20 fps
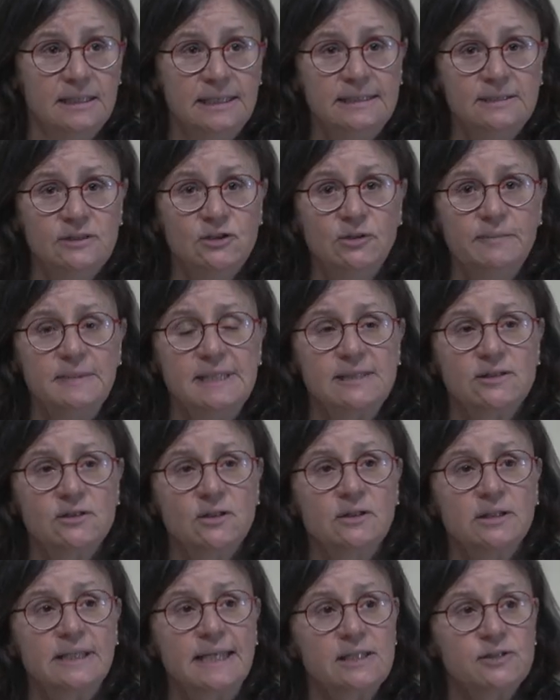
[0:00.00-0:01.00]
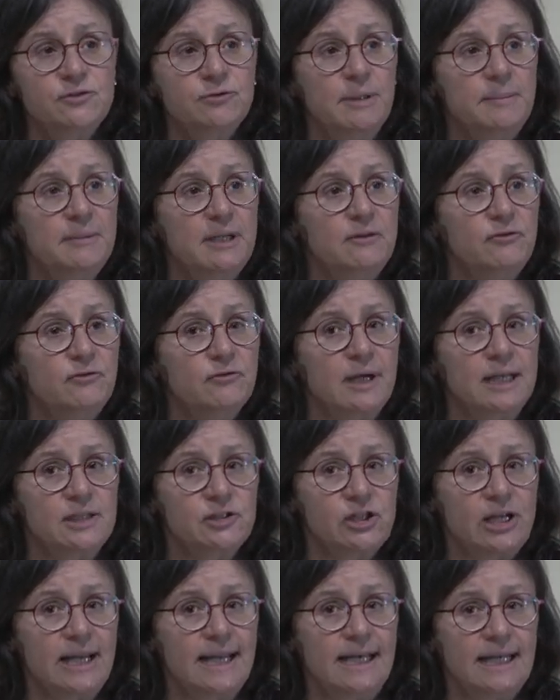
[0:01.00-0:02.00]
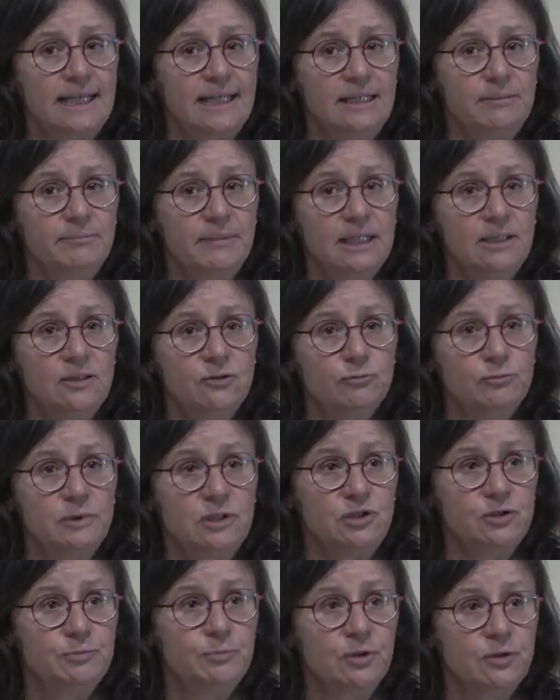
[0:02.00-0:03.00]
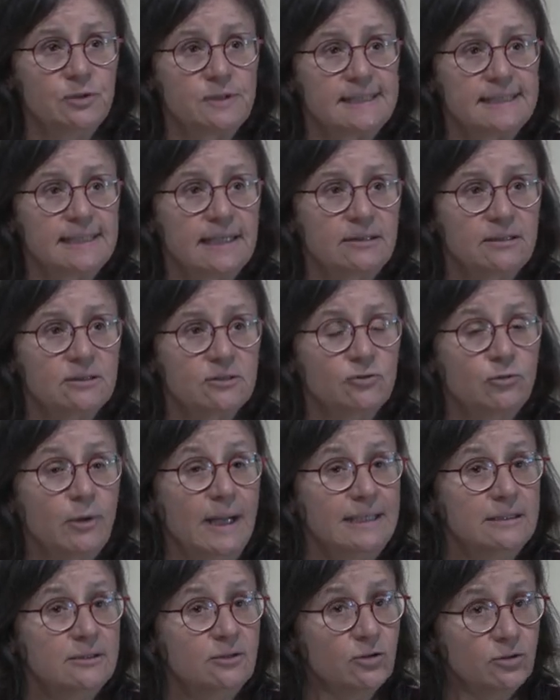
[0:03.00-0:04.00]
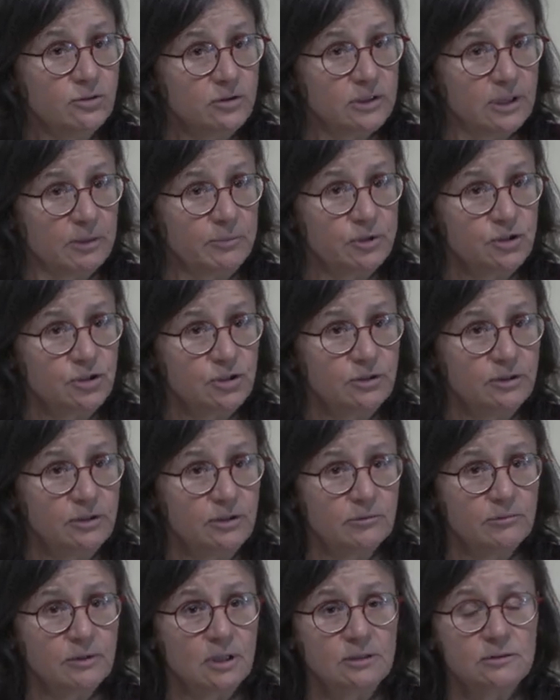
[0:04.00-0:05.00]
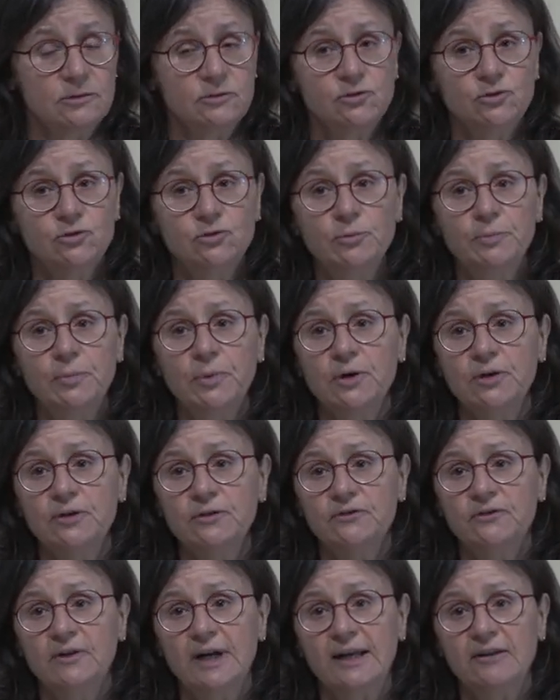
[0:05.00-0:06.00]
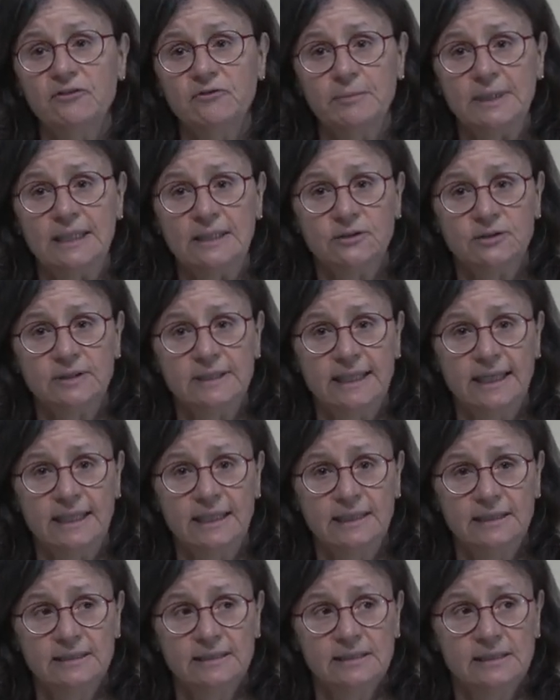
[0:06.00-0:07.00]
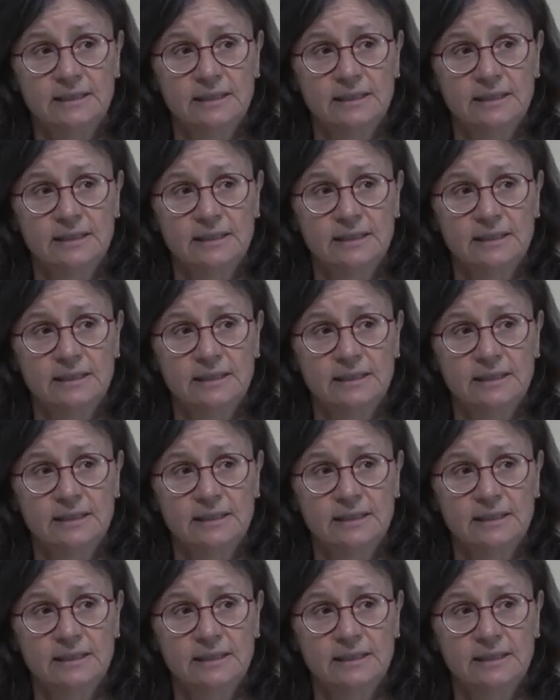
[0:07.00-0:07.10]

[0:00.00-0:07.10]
Lithium is an extremely fragile element which burns at quite low temperature, around 2.5 million K.